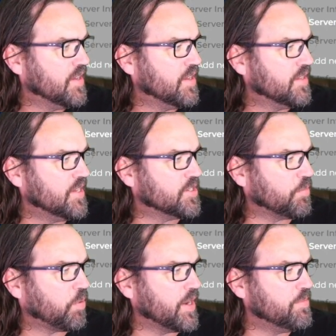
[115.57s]
These are
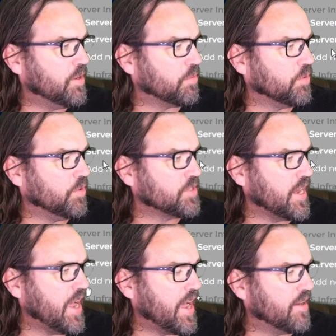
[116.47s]
pre-built rules I
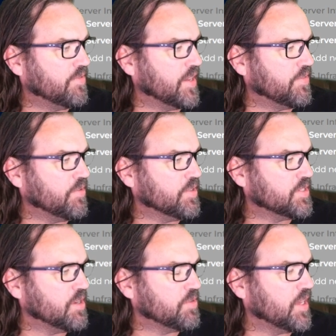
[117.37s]
have, and if you want to
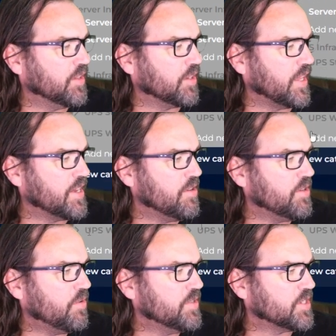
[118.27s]
see what they look like, you can
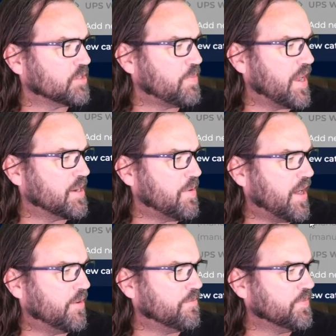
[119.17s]
always expand them
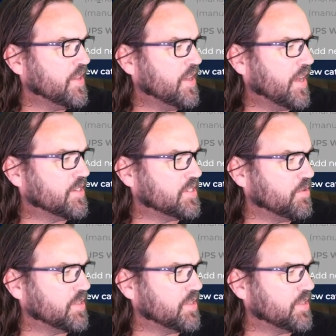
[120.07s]
out and see what the